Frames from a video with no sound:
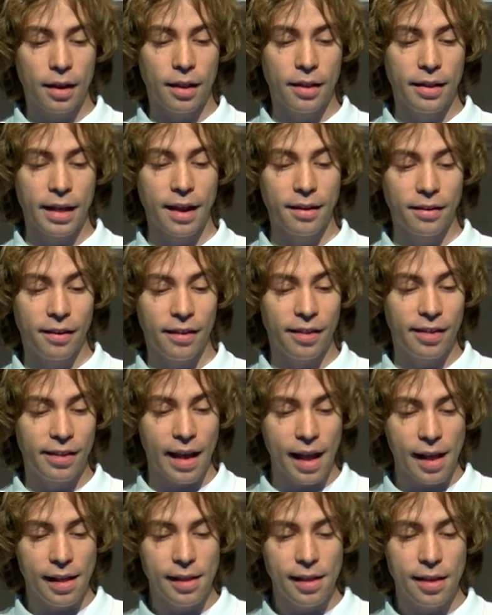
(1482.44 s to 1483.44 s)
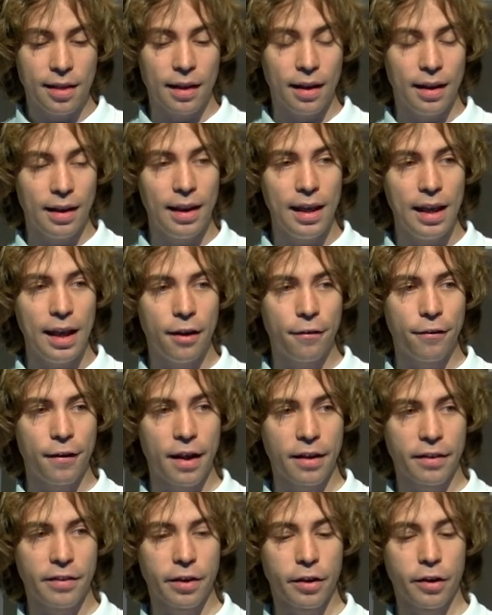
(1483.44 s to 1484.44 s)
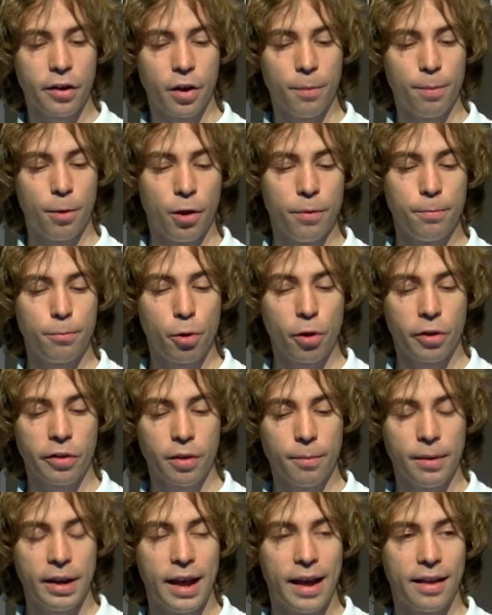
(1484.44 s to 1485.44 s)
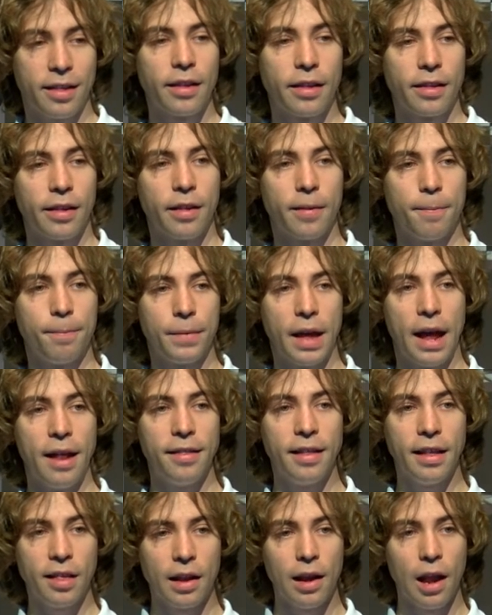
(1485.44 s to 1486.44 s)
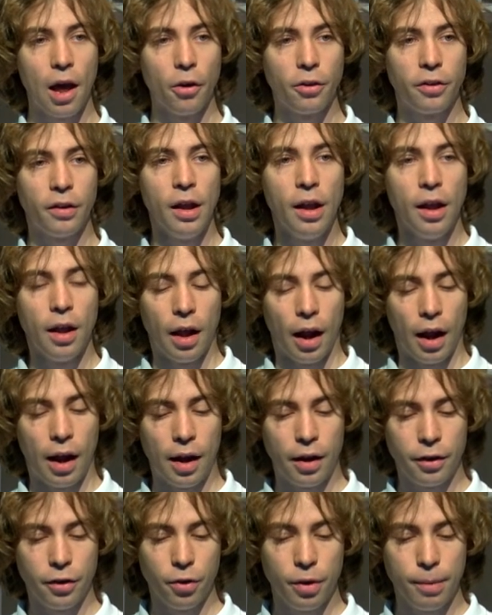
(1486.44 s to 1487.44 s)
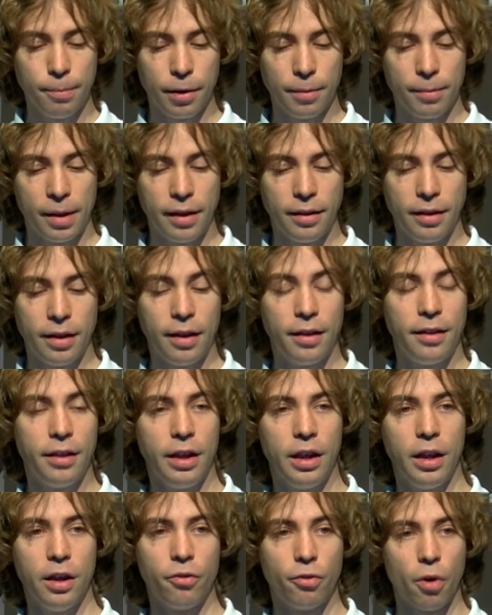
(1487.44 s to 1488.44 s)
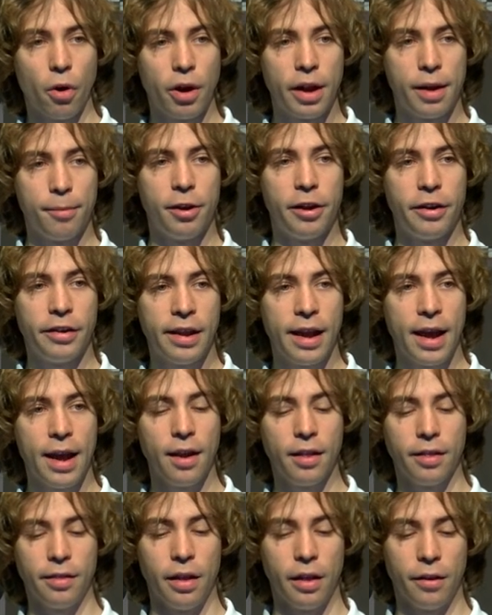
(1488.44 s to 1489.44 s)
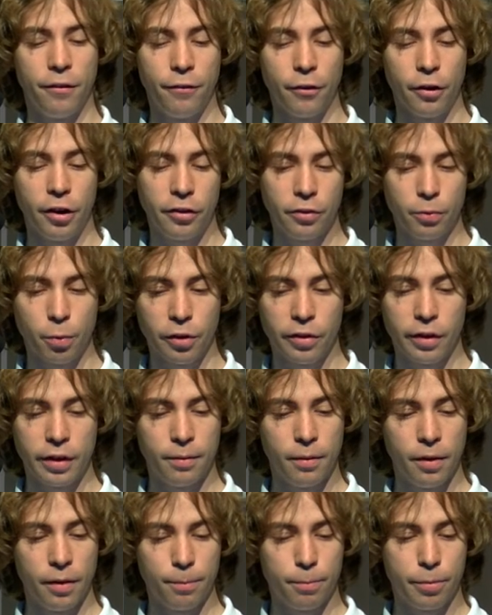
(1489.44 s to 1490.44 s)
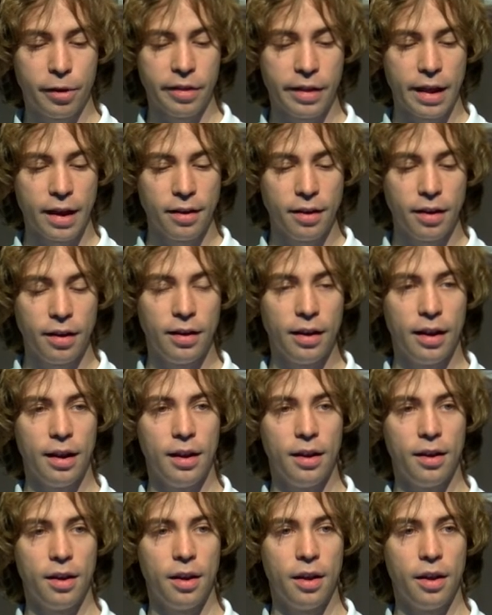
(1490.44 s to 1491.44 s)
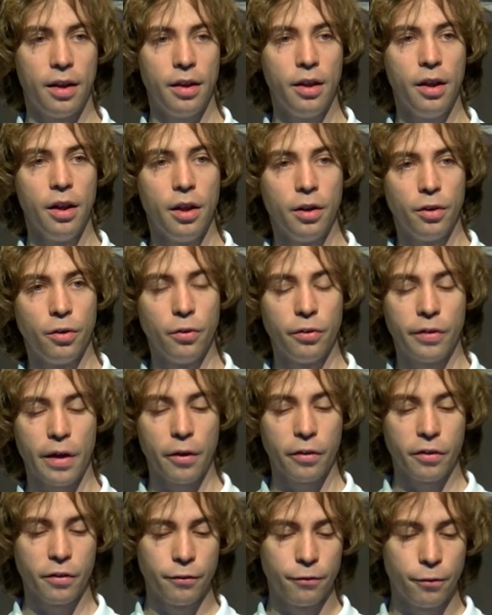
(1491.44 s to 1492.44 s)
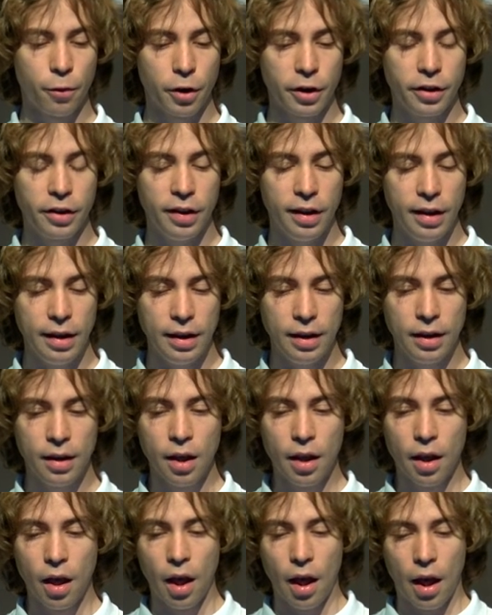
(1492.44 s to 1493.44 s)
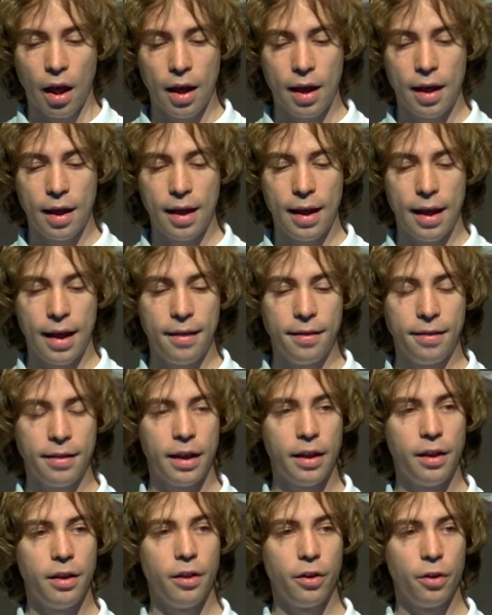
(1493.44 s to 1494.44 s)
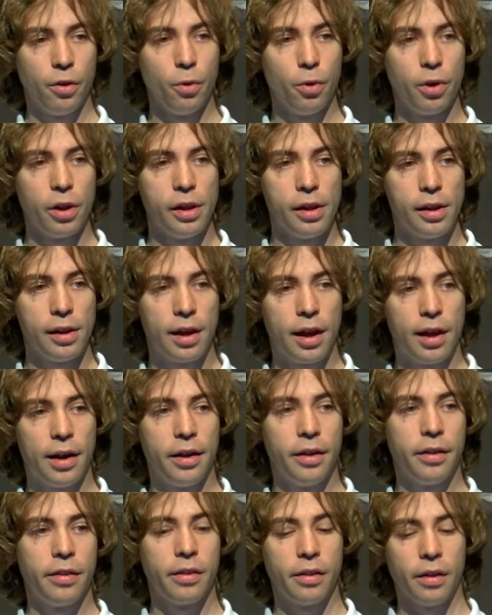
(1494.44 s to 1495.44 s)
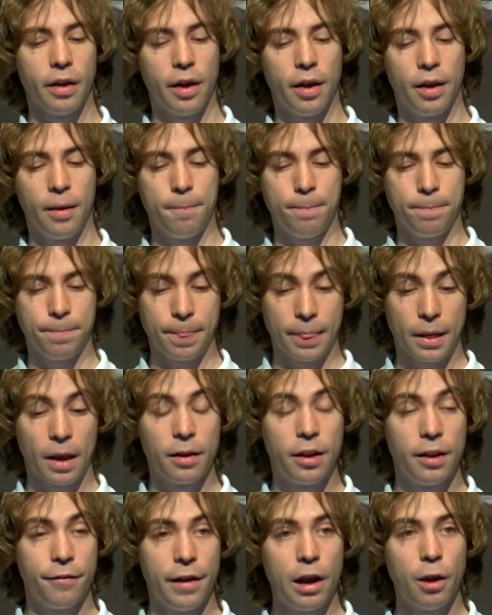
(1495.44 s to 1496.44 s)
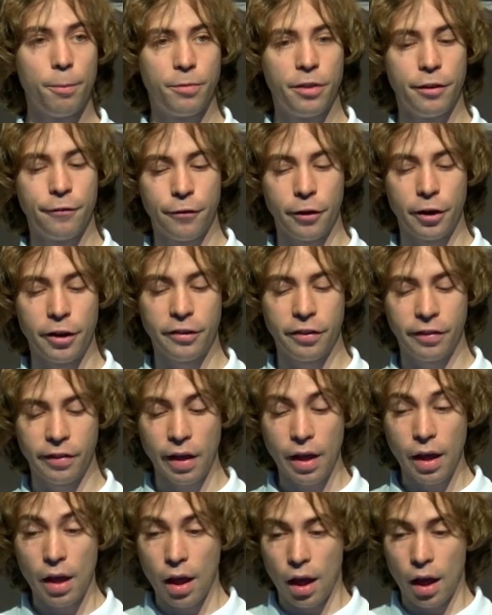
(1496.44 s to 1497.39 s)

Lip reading: that cells leak faster upon proximate accesses. And this allowed to implement the Rowhammer attack. The first was presented in 2014, and then the Google guys developed the first